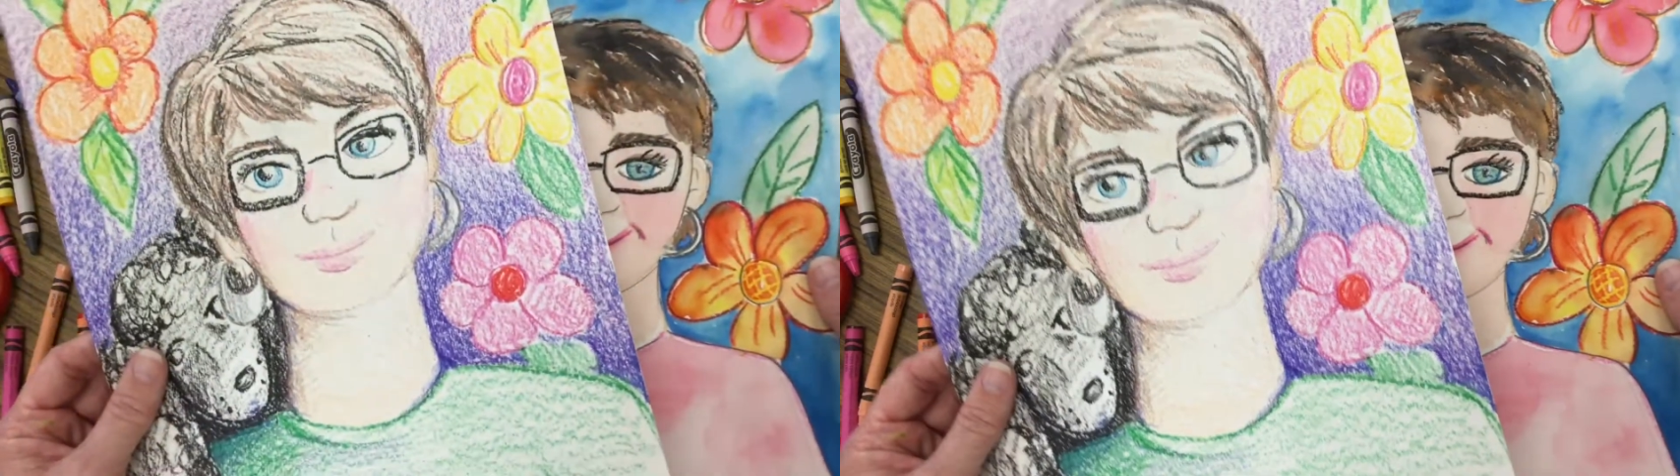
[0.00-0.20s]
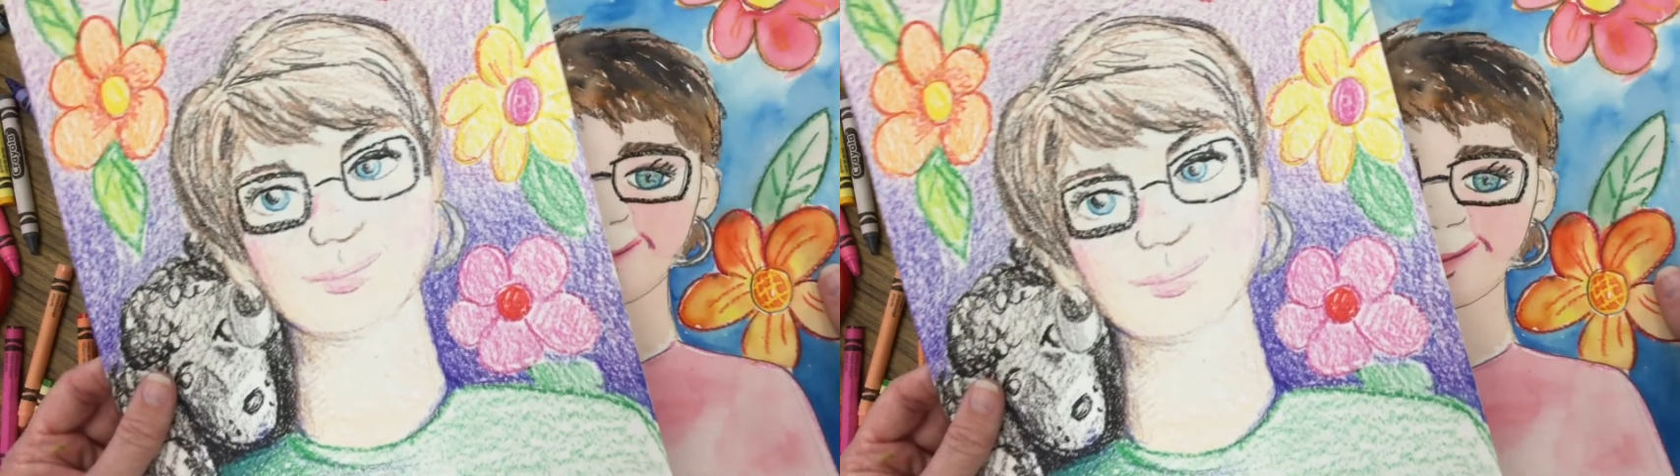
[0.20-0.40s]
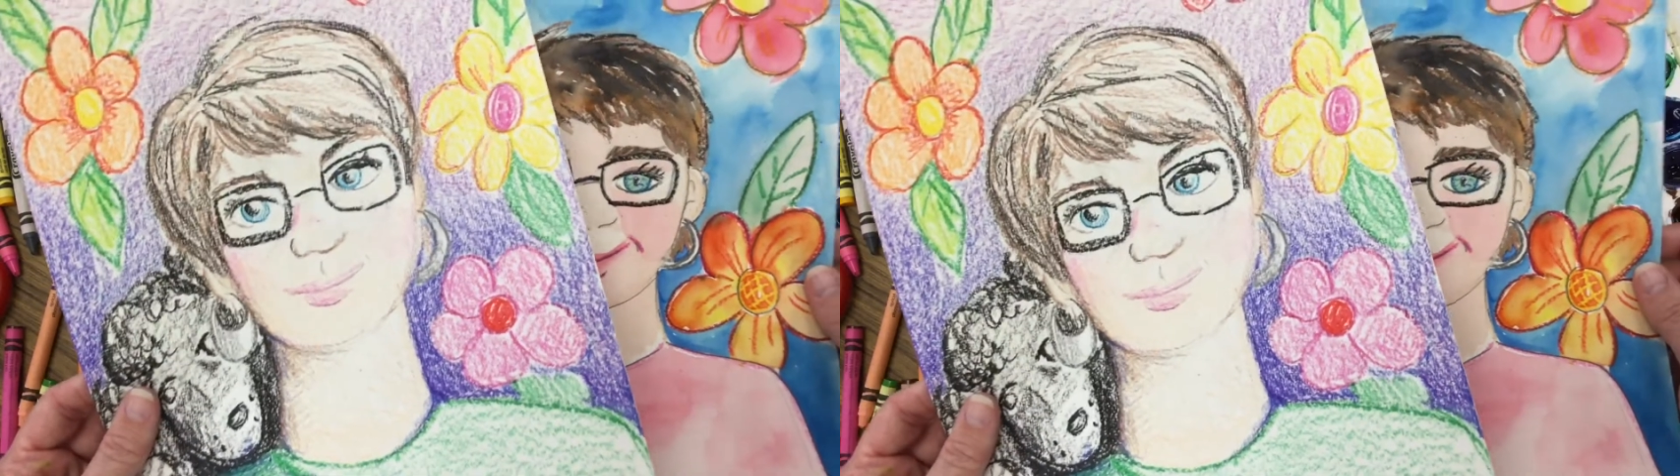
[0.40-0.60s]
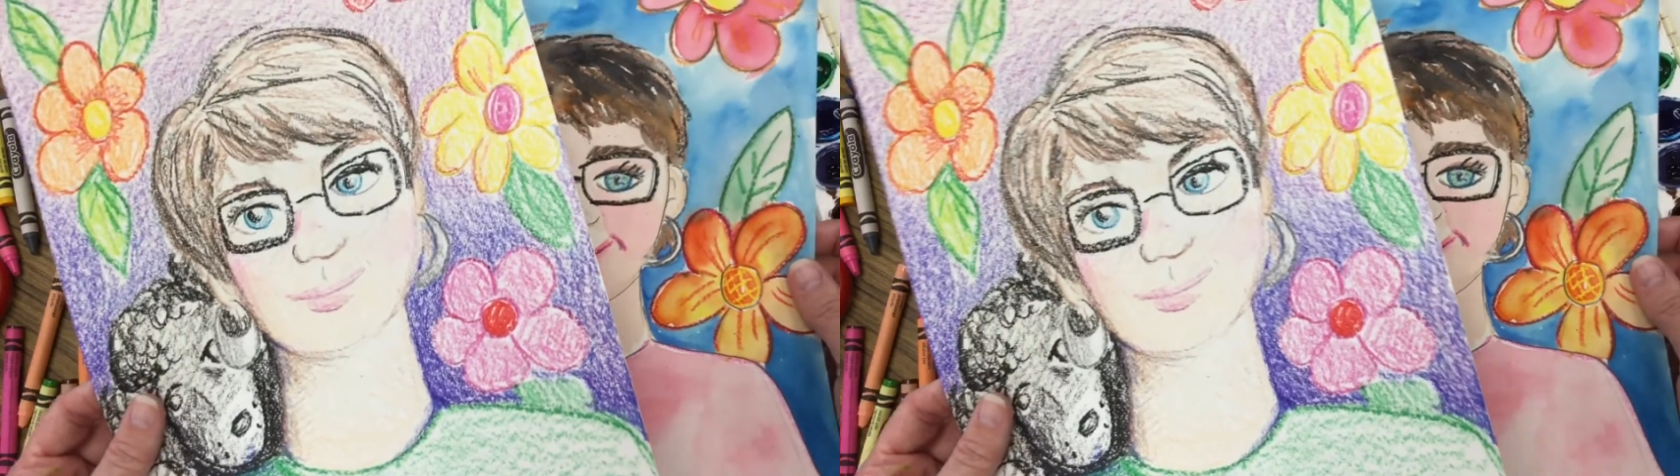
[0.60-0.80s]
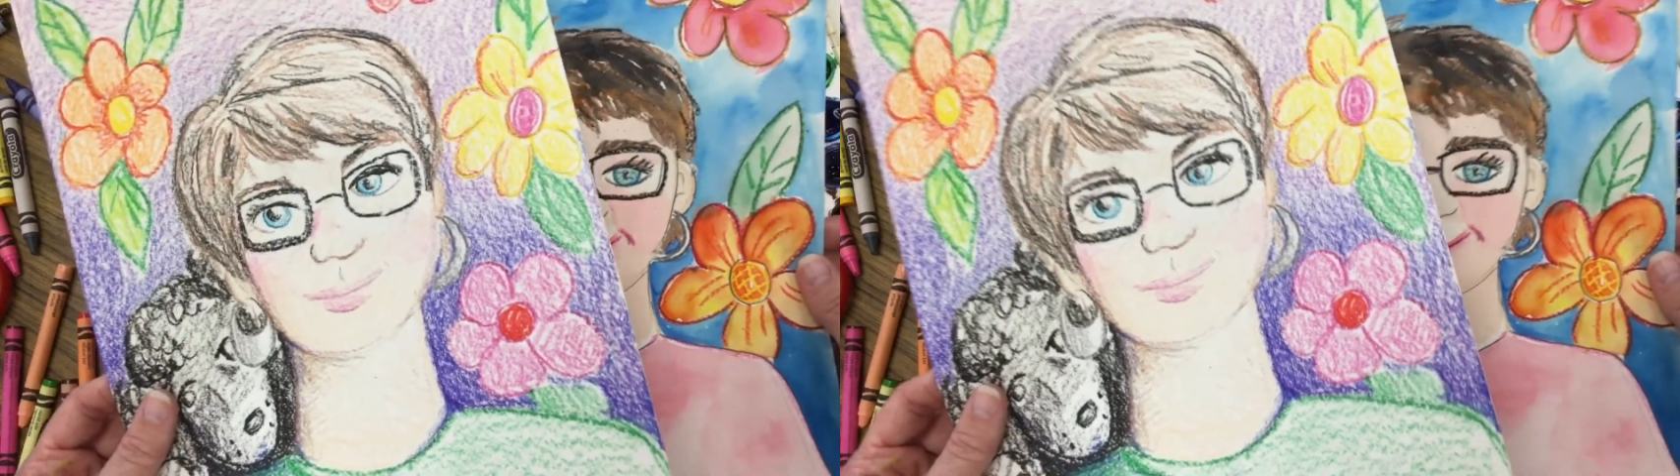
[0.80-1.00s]
yours today,
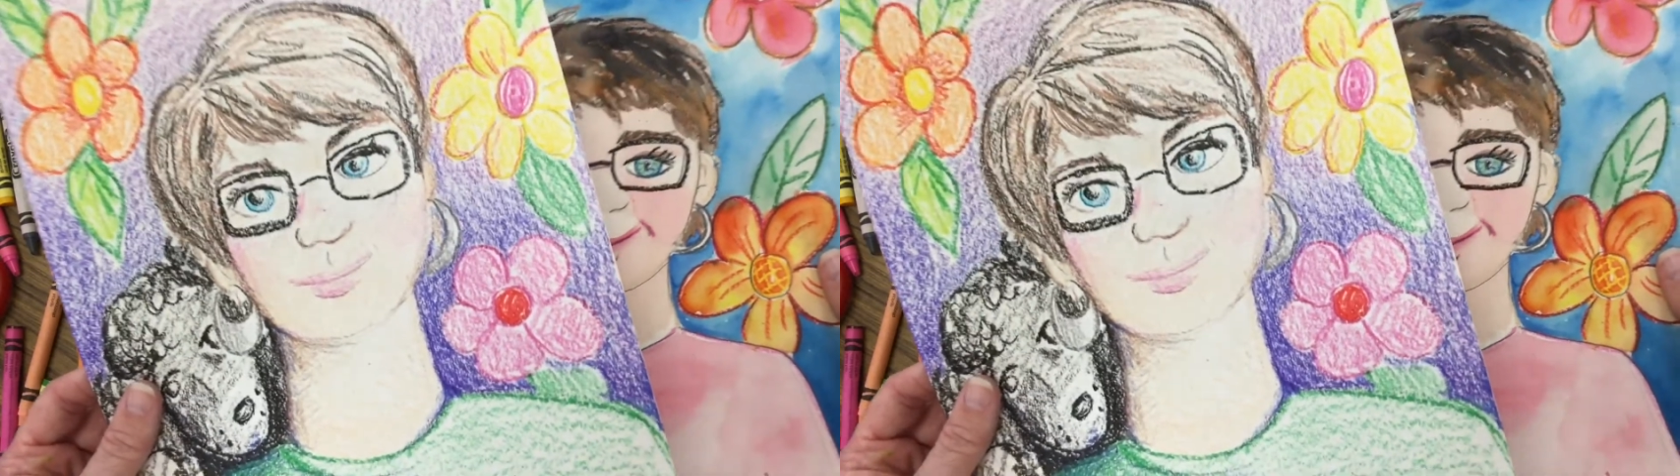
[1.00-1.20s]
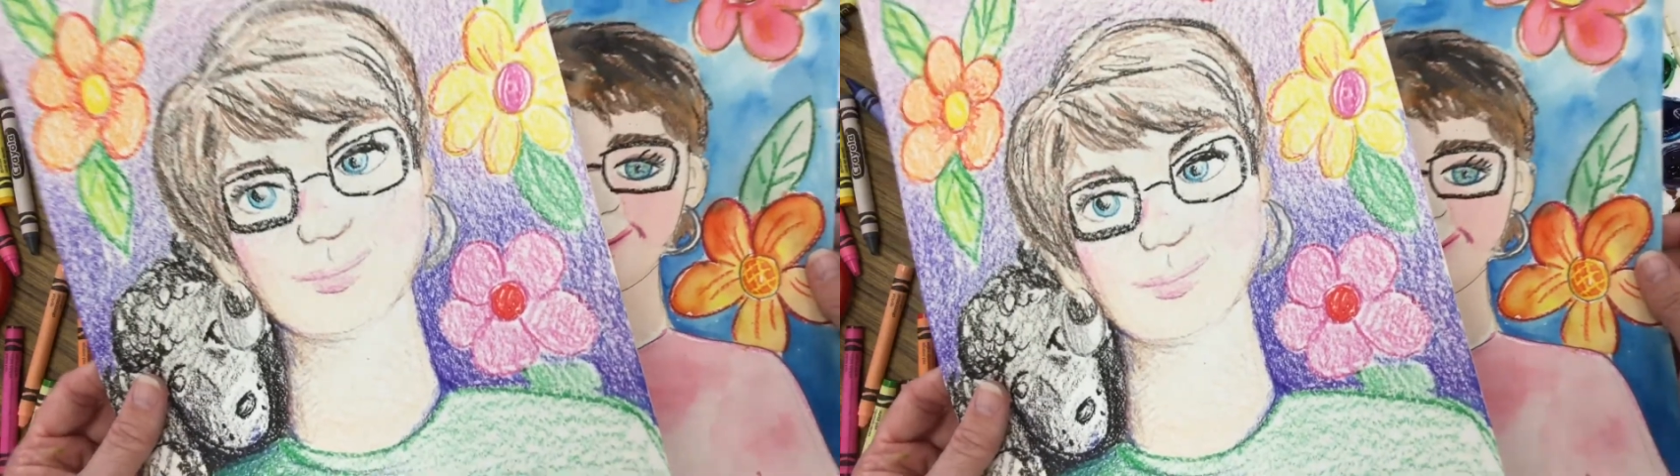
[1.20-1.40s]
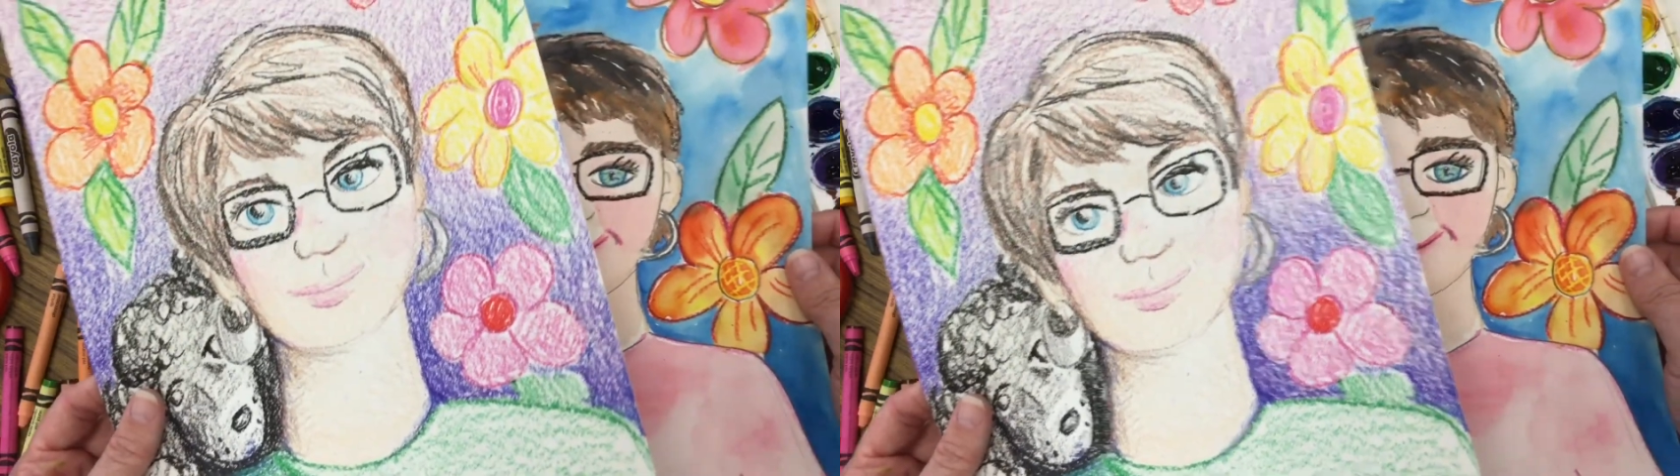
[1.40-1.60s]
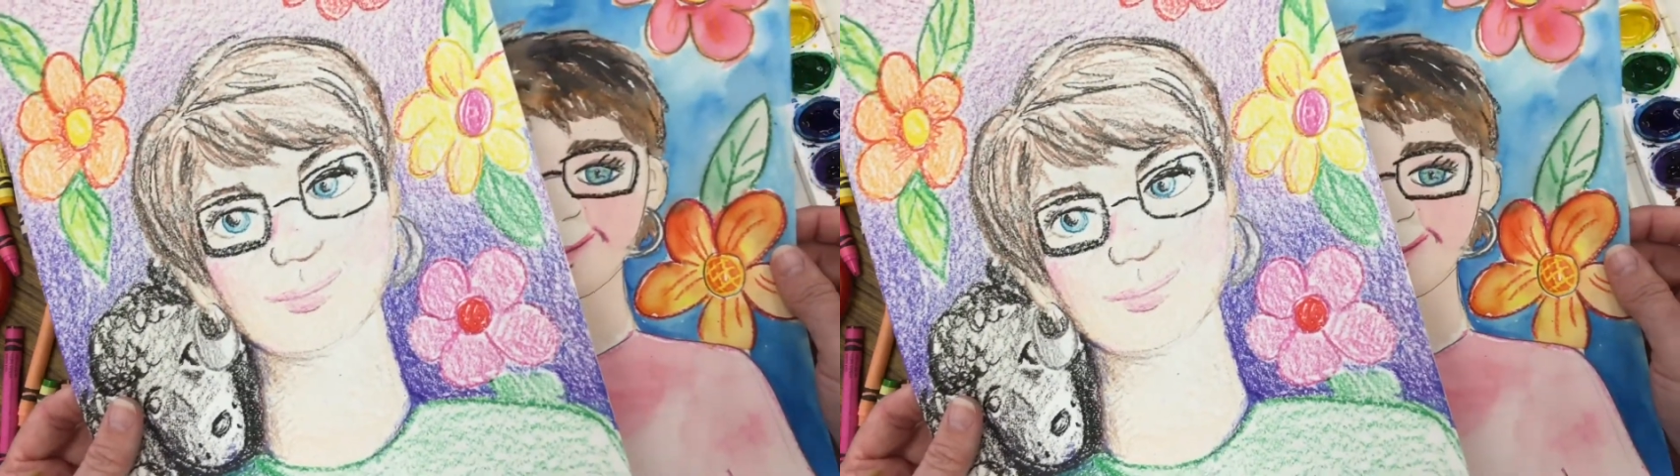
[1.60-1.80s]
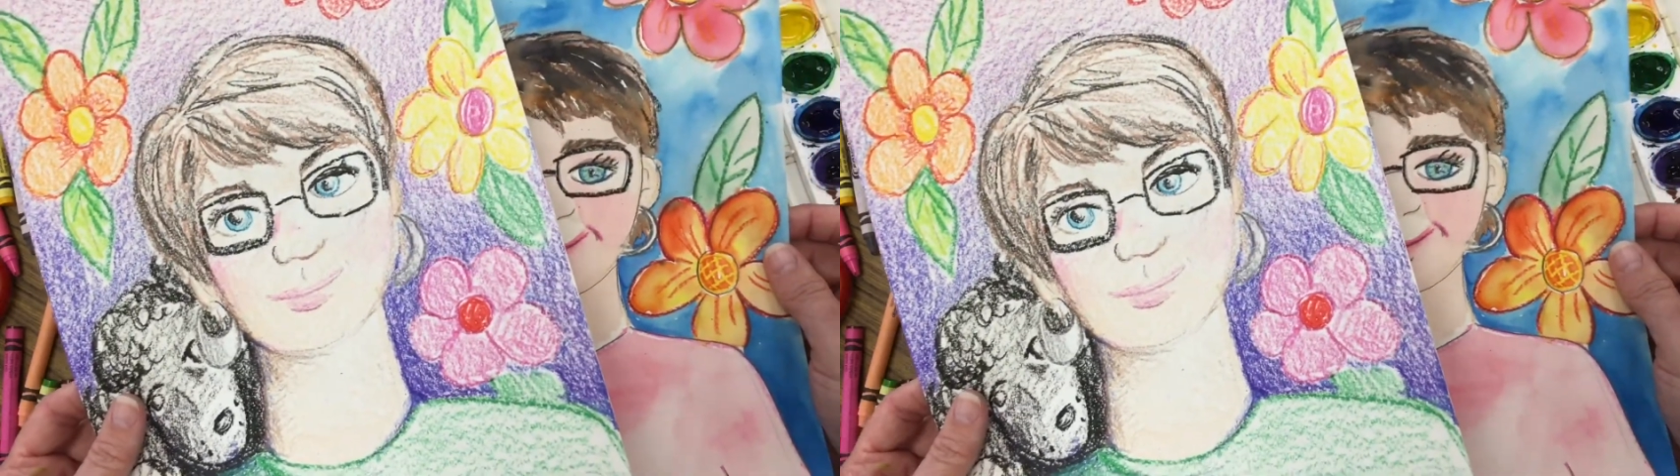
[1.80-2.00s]
I can't wait to
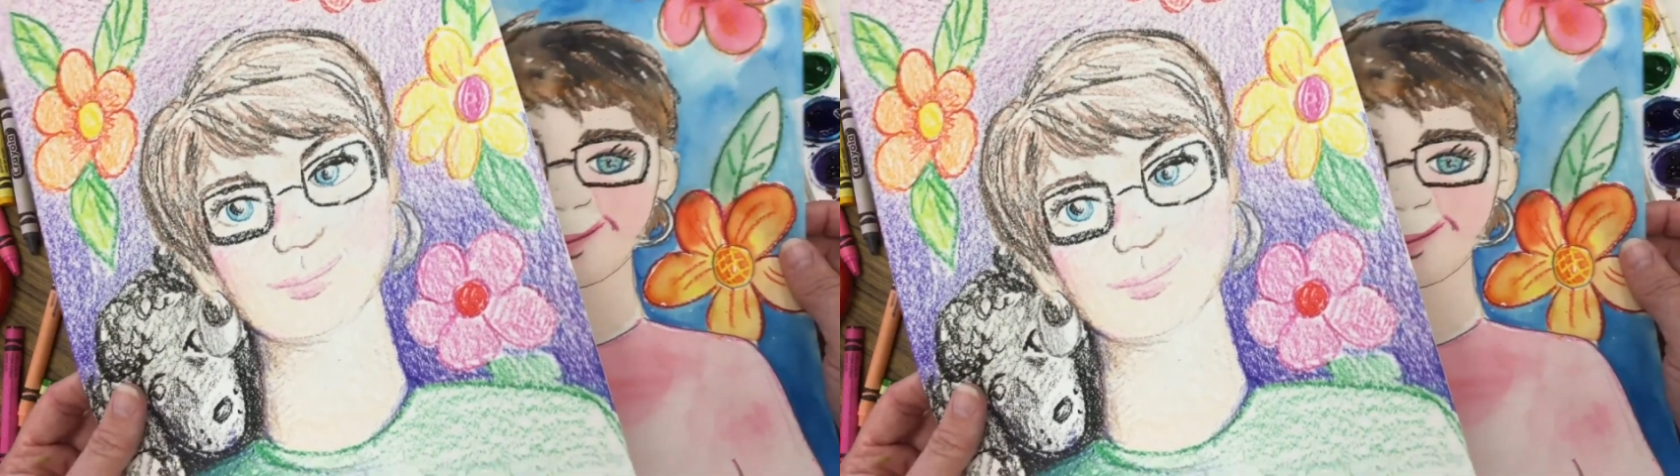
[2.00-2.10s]
see it.